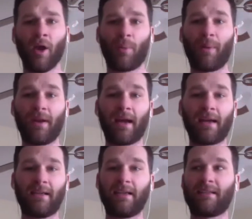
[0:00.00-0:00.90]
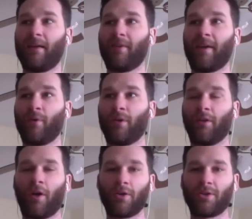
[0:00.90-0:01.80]
But I mean, 1987, you have one of the
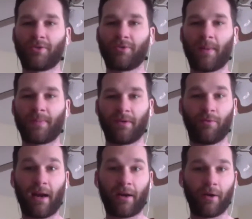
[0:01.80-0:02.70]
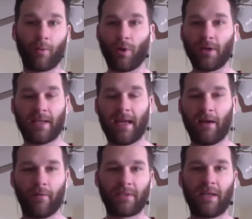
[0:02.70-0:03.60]
largest drops on record in one day,
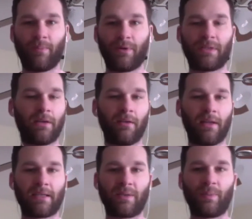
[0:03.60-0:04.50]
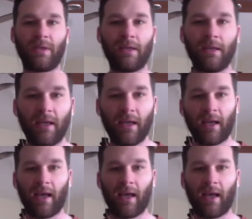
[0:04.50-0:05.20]
over 10% on the S&P.